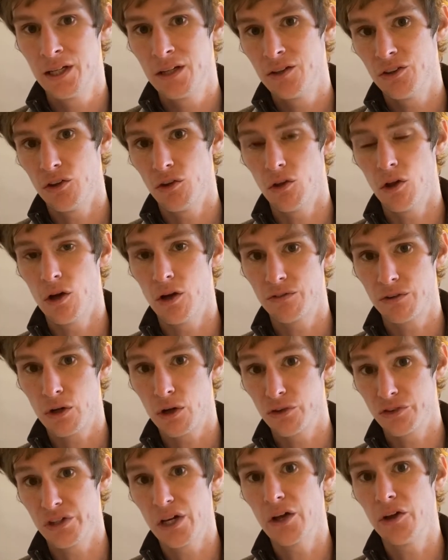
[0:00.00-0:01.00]
the law of
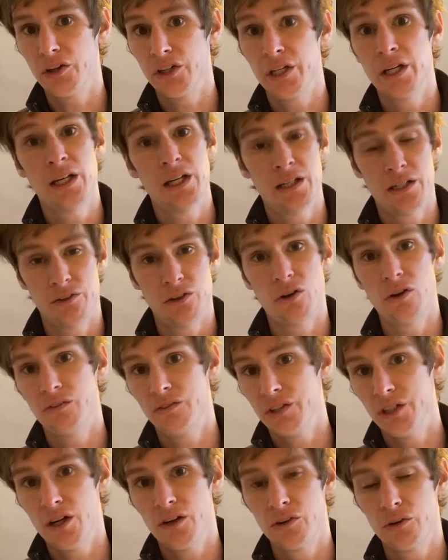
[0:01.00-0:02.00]
causality and all
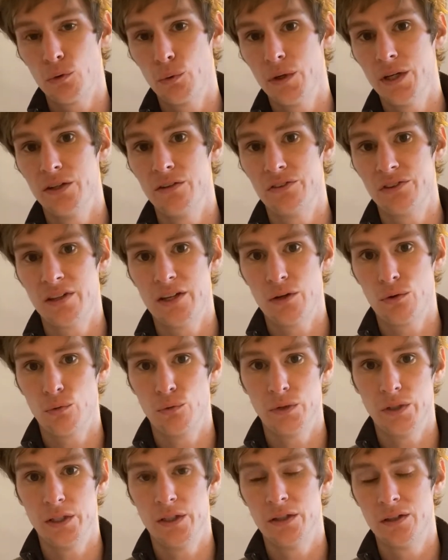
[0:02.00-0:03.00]
the other ways that
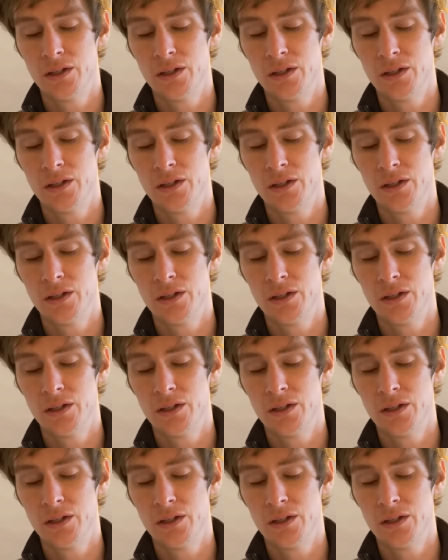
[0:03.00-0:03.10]
we